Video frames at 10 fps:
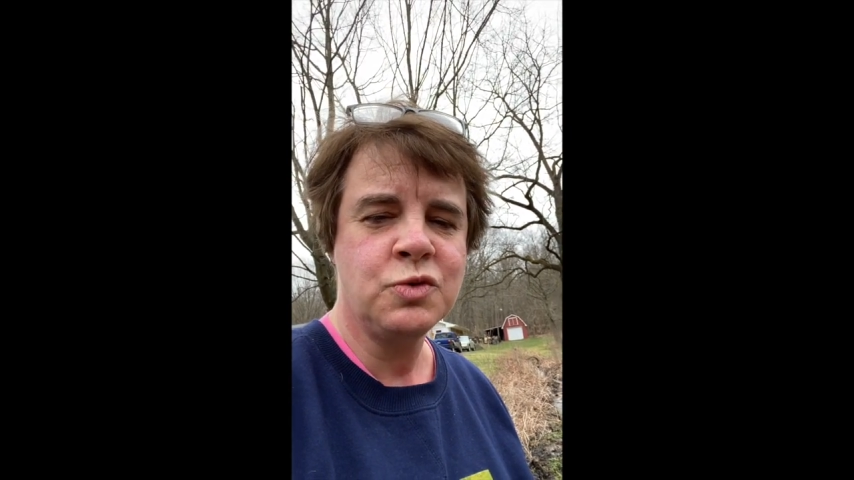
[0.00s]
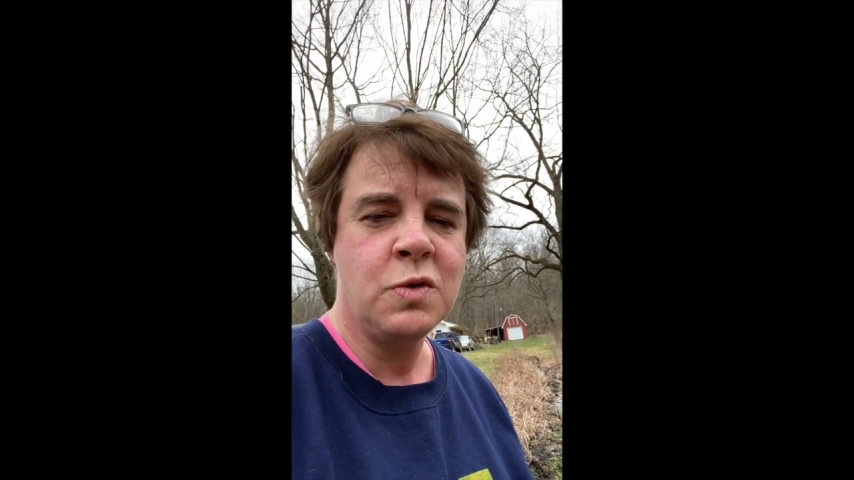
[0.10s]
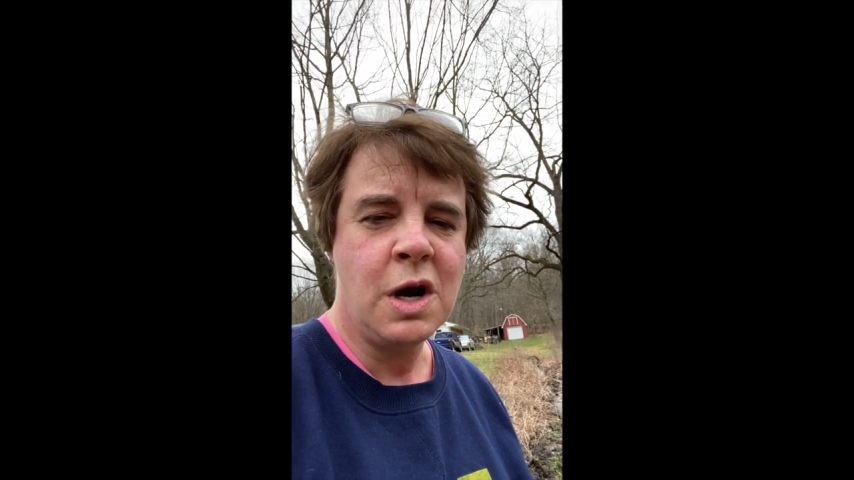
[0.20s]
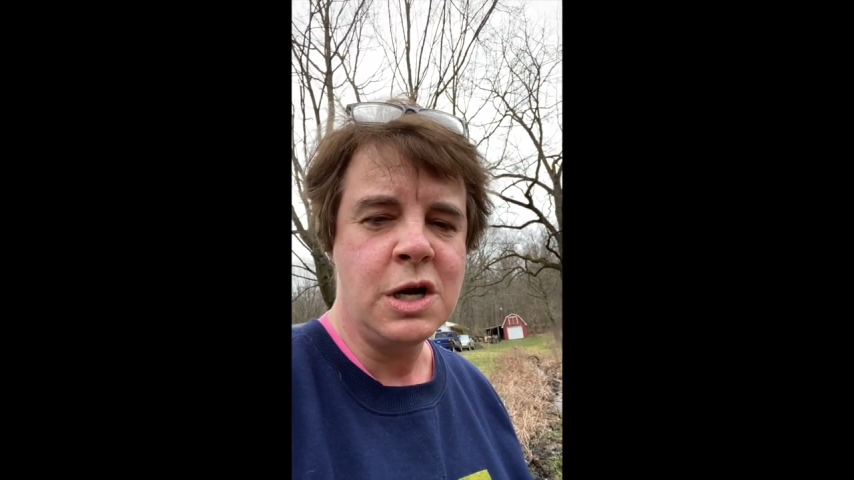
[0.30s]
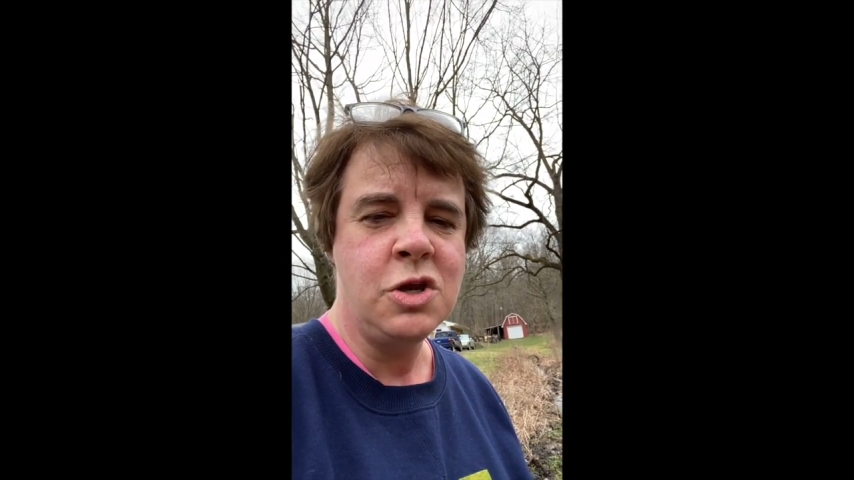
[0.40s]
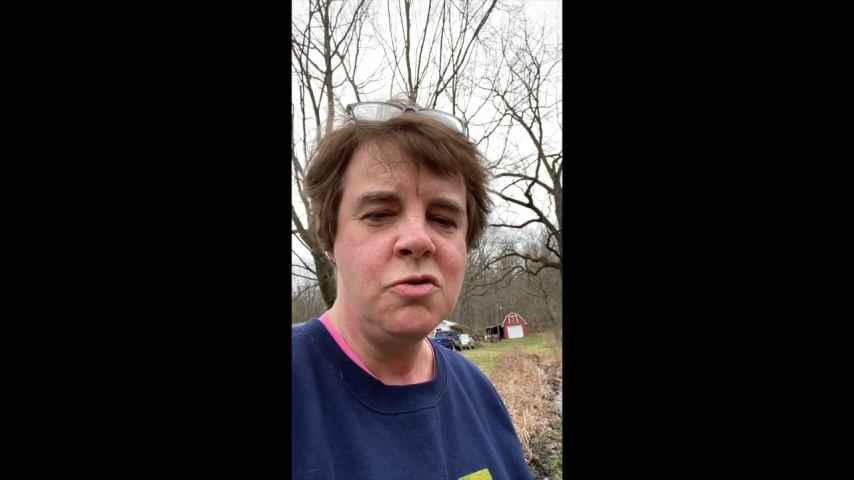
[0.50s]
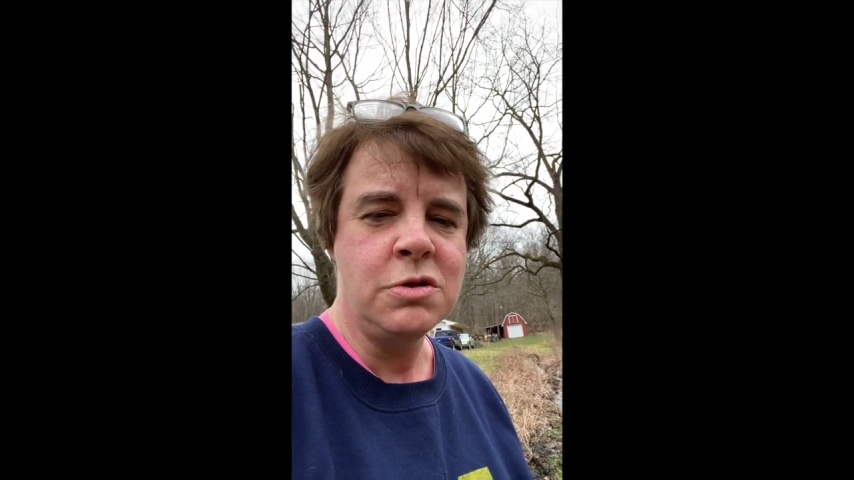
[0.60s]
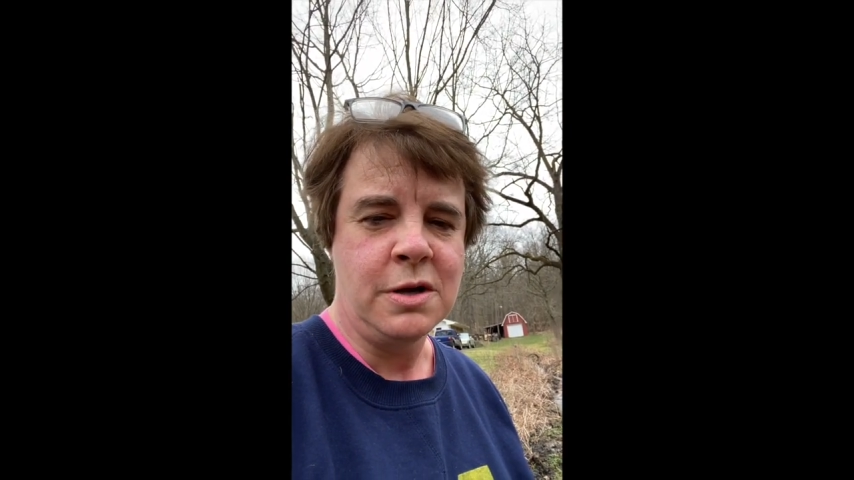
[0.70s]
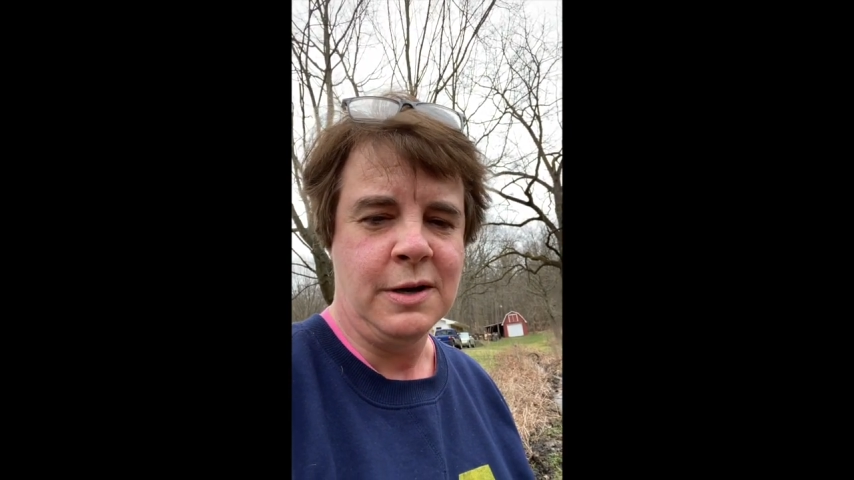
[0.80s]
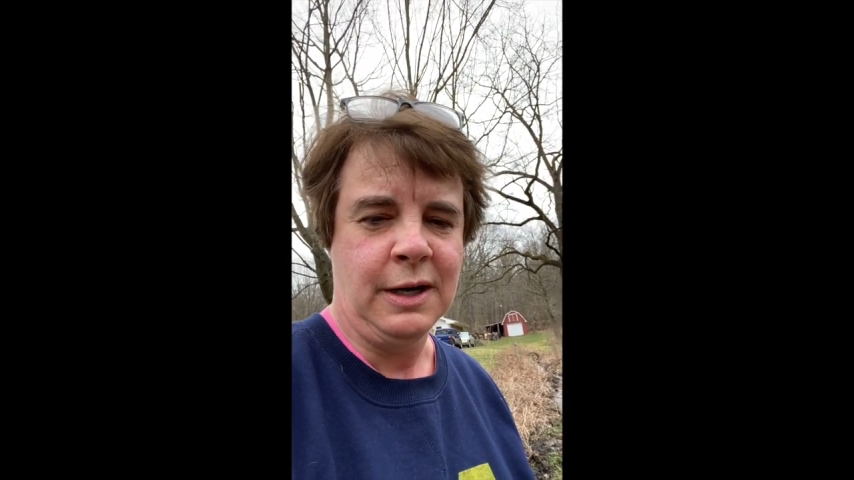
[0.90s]
what are you
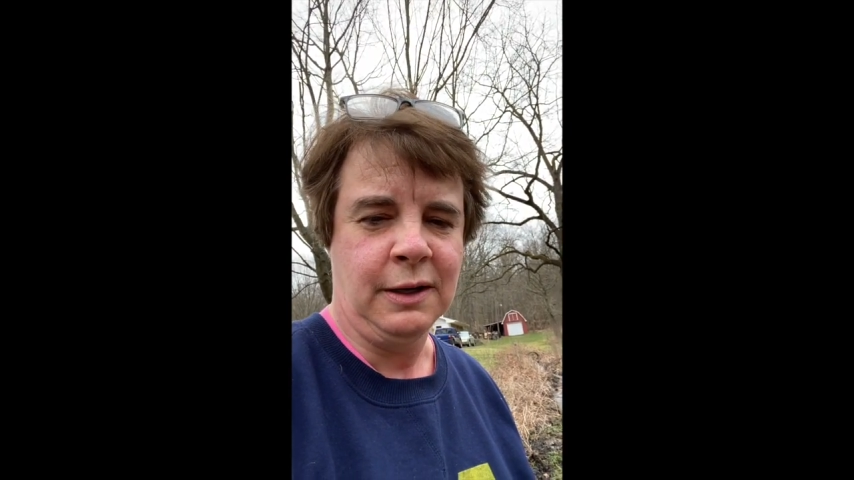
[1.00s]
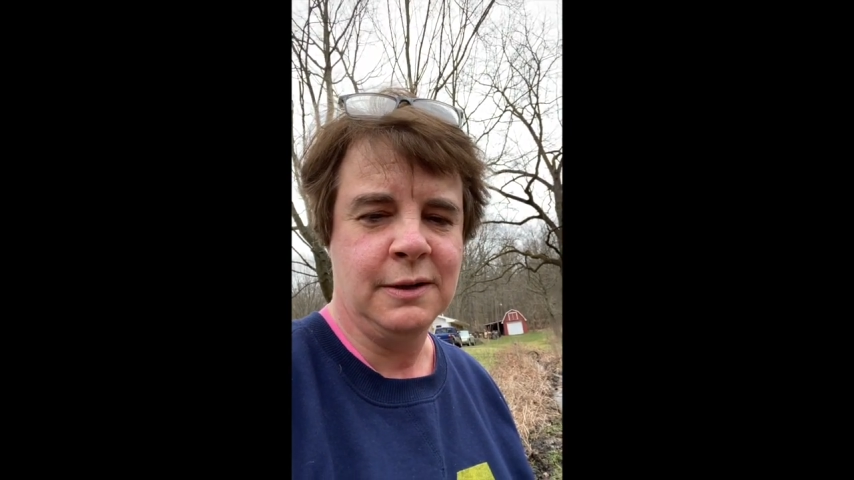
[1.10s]
learning?